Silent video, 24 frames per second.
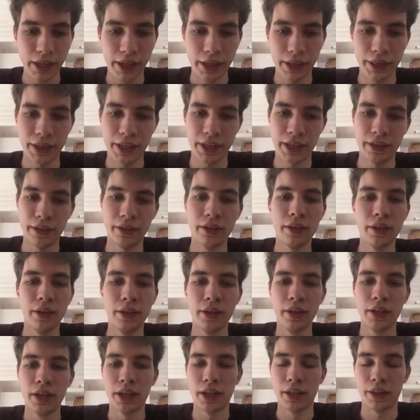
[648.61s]
And then
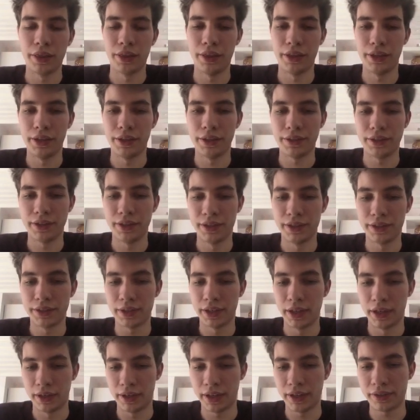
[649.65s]
this
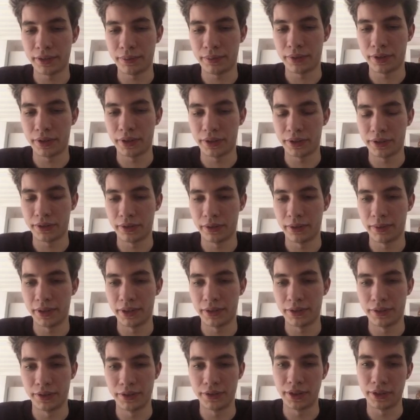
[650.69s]
tensor product is going to be
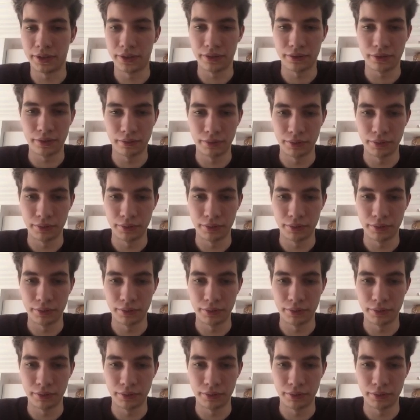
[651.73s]
associative,